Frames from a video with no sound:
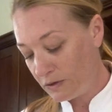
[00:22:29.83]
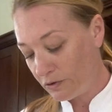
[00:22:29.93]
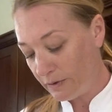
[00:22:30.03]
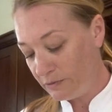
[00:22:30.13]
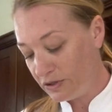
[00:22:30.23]

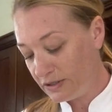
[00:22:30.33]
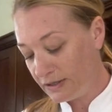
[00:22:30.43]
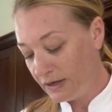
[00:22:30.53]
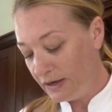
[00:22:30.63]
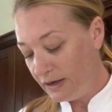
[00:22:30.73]
So I'm
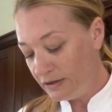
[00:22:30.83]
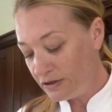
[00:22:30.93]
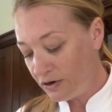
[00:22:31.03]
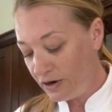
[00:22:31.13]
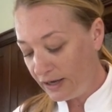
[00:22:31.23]
just
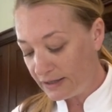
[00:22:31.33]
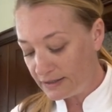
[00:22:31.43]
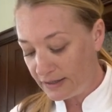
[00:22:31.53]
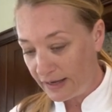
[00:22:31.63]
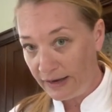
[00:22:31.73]
turning it
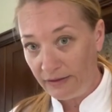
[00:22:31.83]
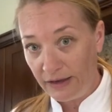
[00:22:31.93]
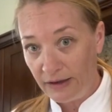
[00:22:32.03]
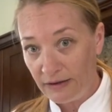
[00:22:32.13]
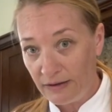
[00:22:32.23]

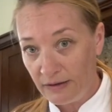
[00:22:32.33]
slightly